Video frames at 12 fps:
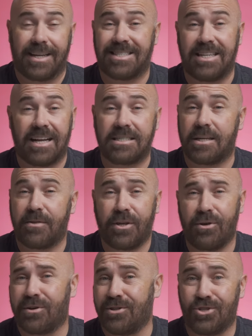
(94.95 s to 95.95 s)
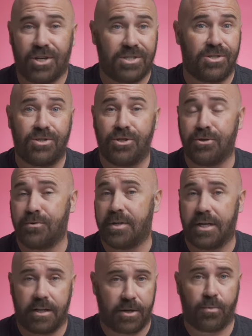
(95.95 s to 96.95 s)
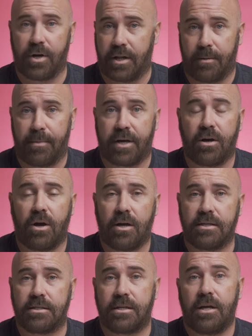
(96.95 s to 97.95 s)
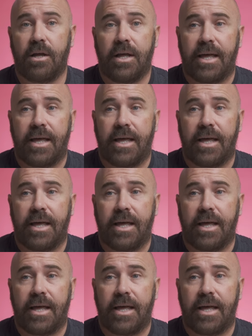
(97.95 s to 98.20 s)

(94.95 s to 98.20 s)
It's not something you can just do nilly-willy, because